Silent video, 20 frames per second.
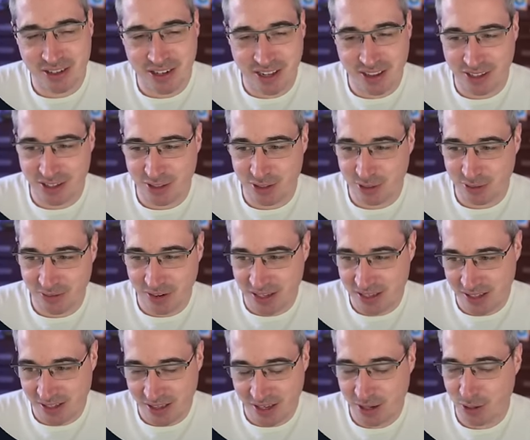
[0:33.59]
so nothing too
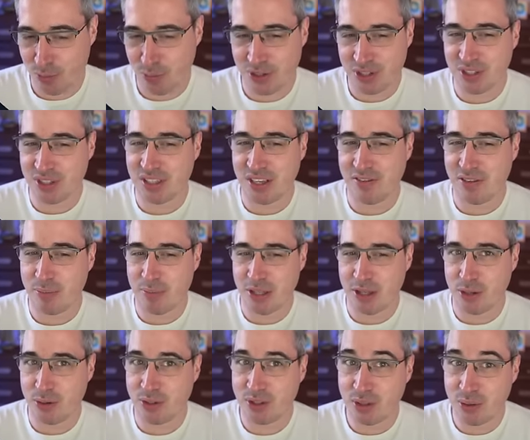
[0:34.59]
fancy there, which is giving
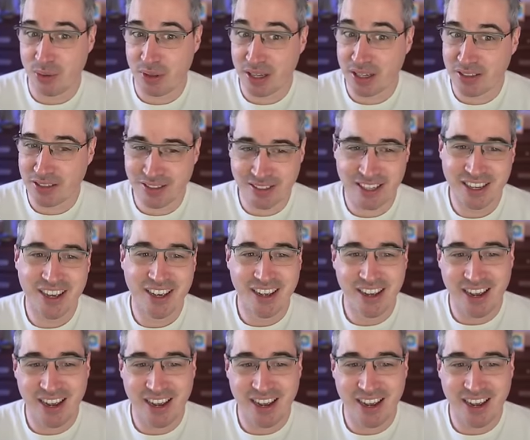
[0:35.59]
me those two things.